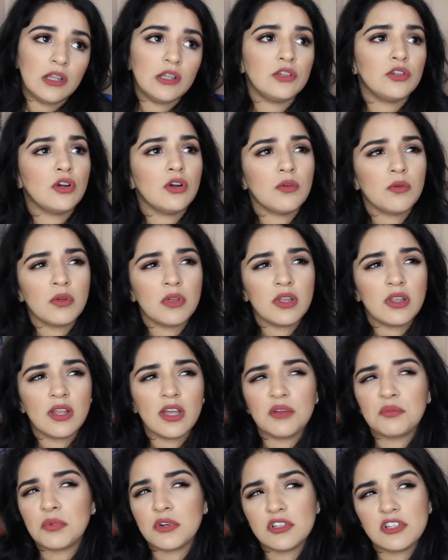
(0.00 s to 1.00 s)
don't really
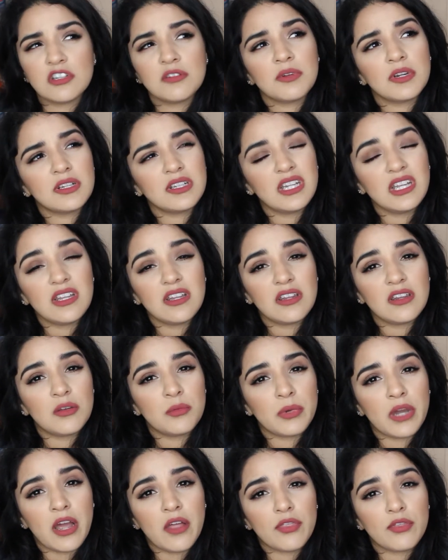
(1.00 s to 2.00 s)
like brushing my teeth in the
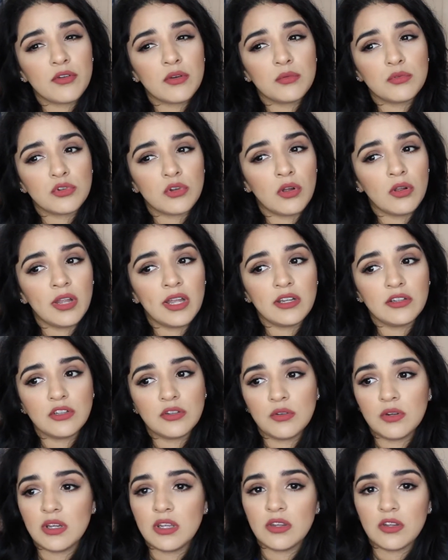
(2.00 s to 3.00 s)
bathroom, so I'll like
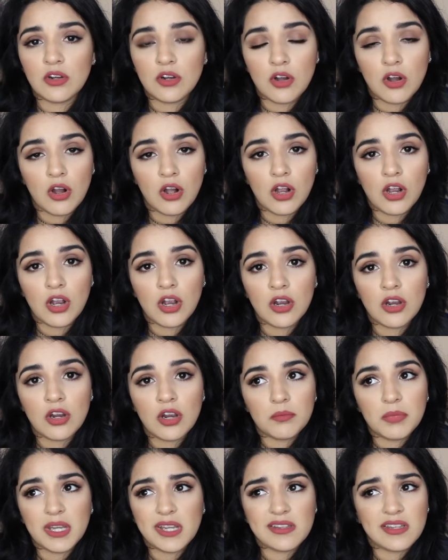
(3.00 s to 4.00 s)
do it in the car
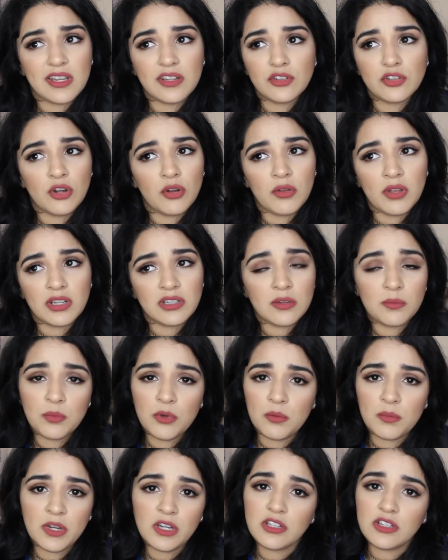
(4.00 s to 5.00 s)
because I don't like to
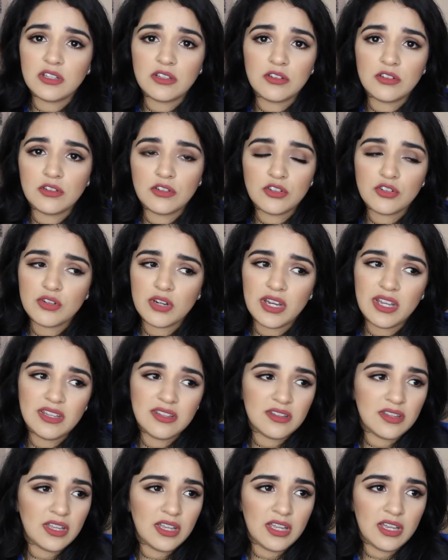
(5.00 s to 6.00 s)
put my
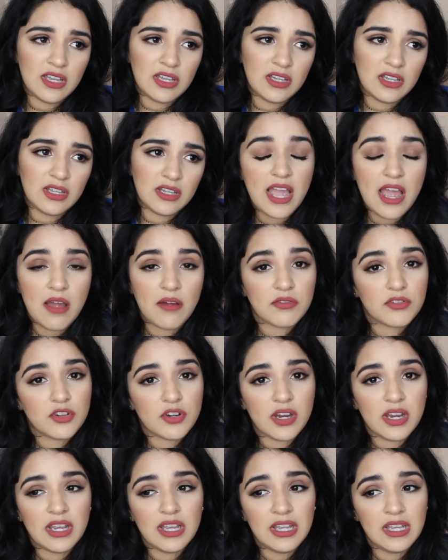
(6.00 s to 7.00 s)
trays in after
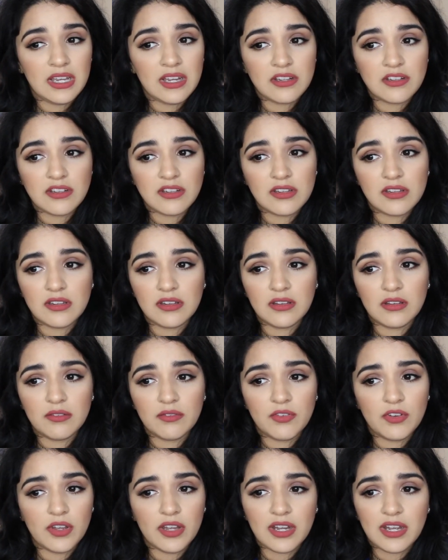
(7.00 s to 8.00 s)
I eat. I just
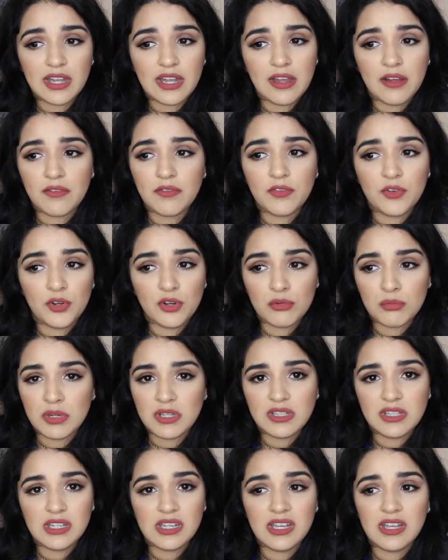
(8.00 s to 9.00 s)
feel like I have food in
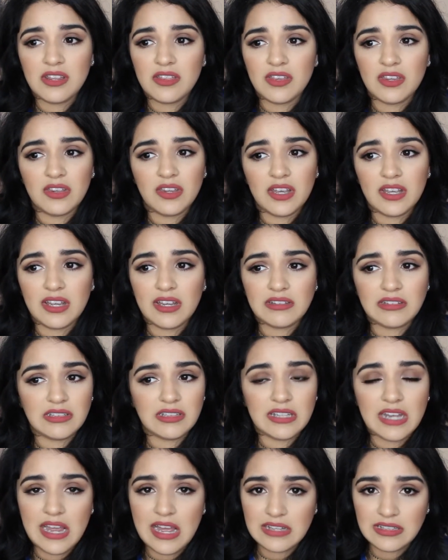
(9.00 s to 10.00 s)
my teeth and like
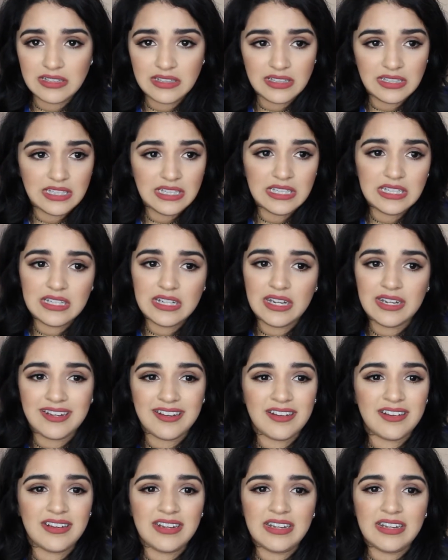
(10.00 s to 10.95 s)
it's nasty, and I